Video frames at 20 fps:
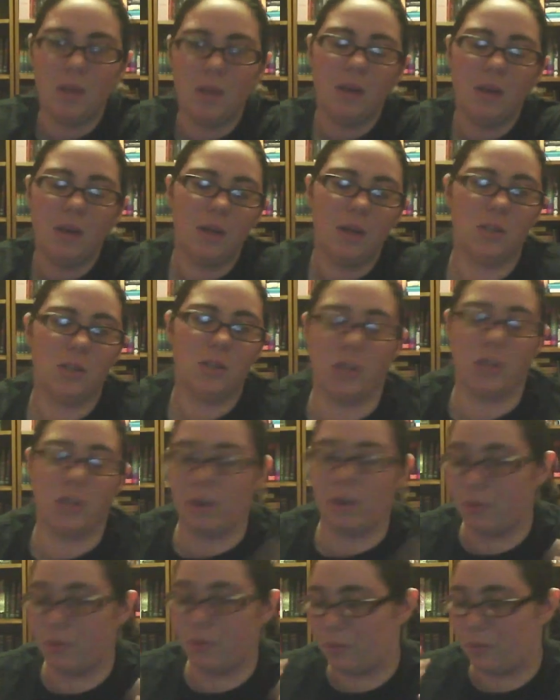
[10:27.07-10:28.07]

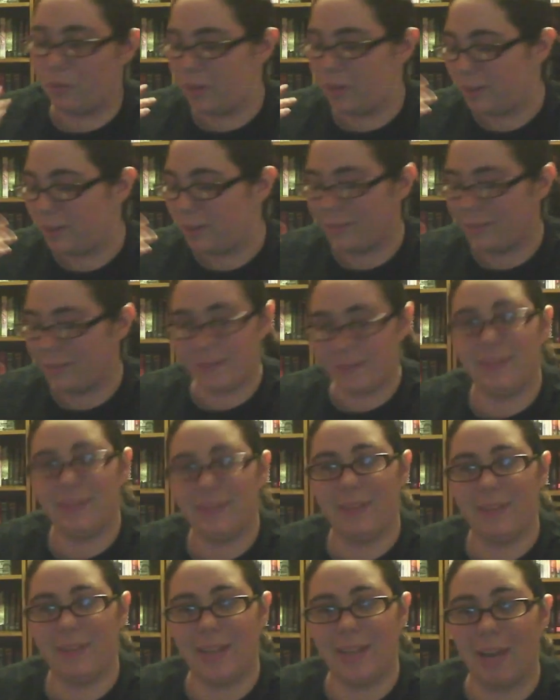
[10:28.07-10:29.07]
So
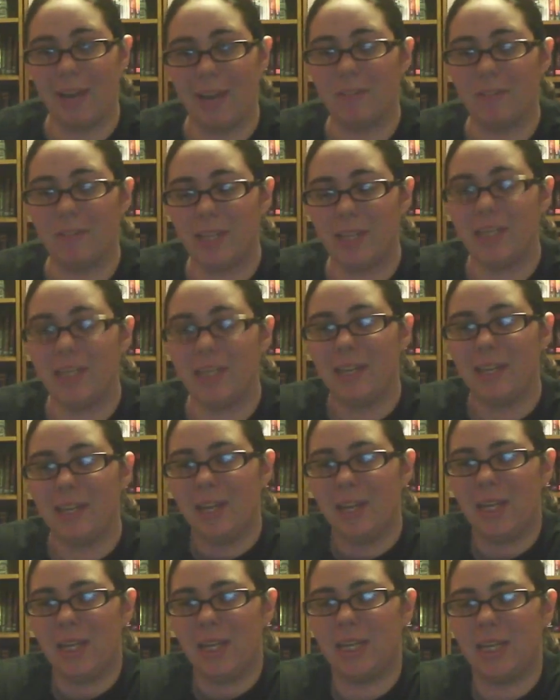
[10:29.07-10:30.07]
yeah, it really
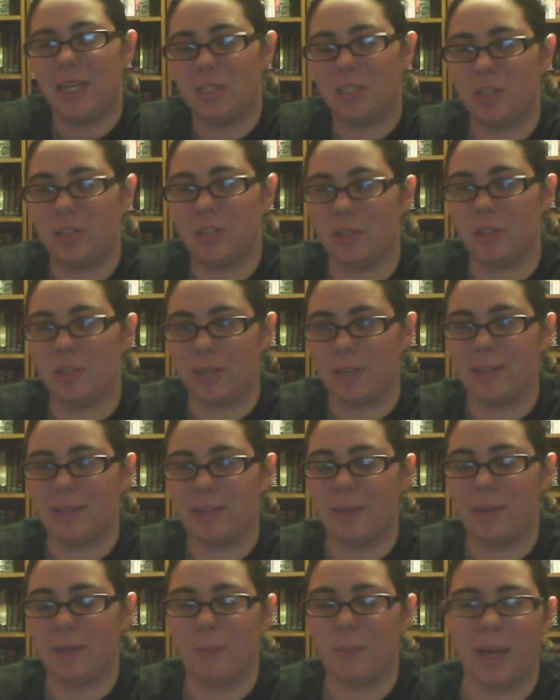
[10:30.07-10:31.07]
gets you to look at
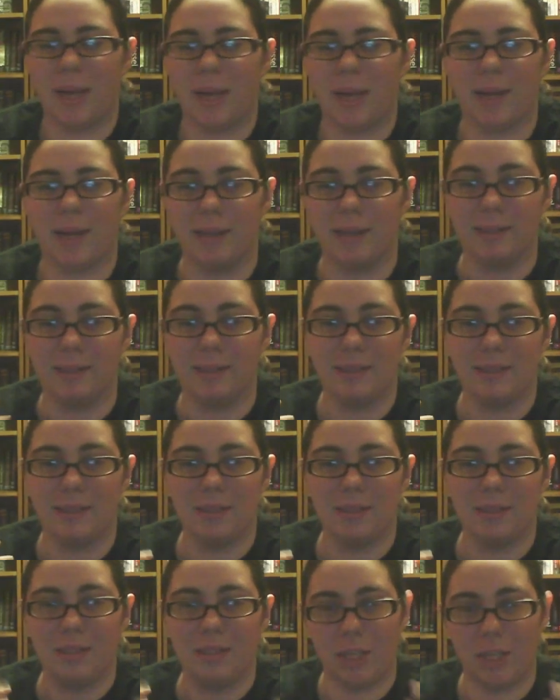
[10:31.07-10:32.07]
them and,
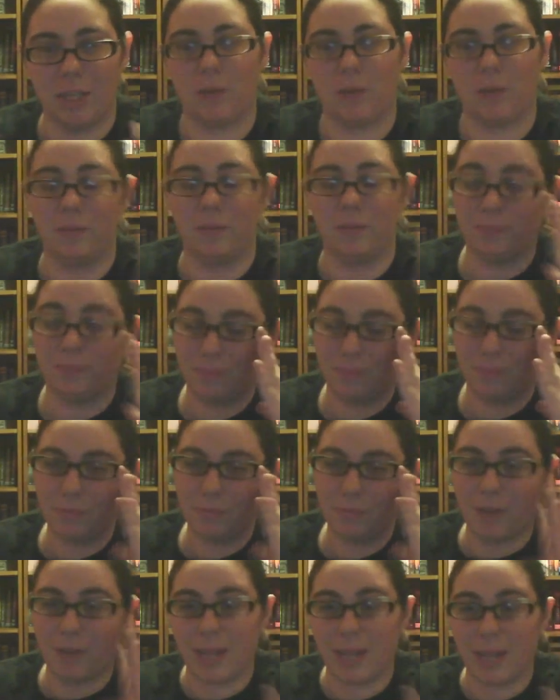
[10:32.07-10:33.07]
you know,
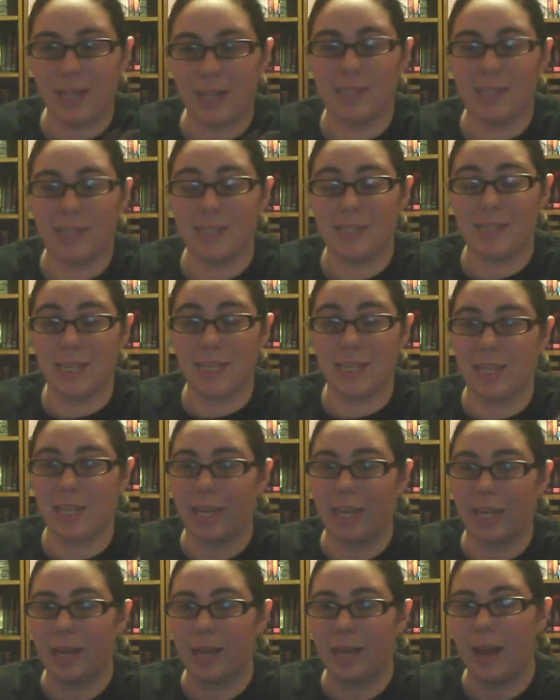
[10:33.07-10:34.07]
finally see like
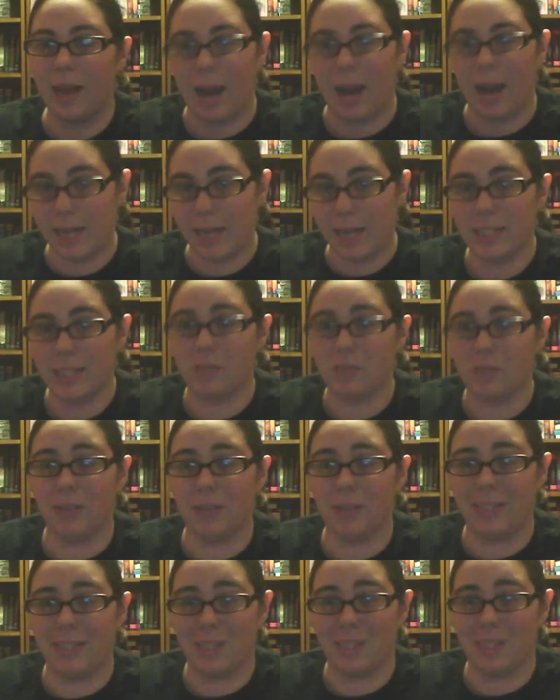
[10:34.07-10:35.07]
I need to read
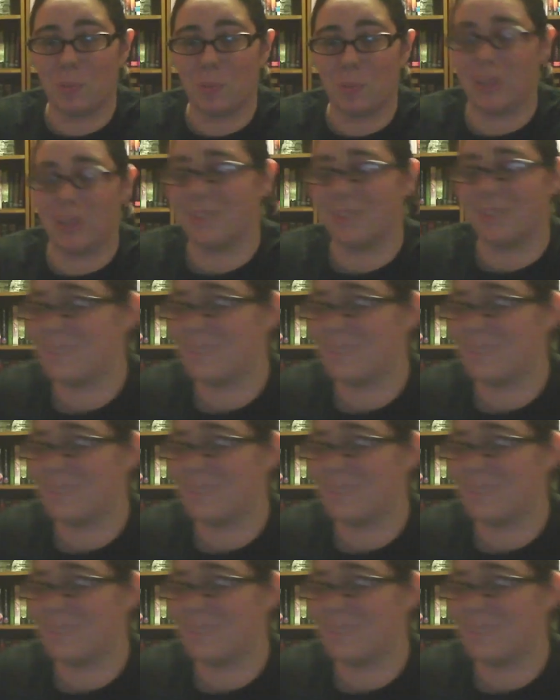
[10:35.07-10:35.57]
these books.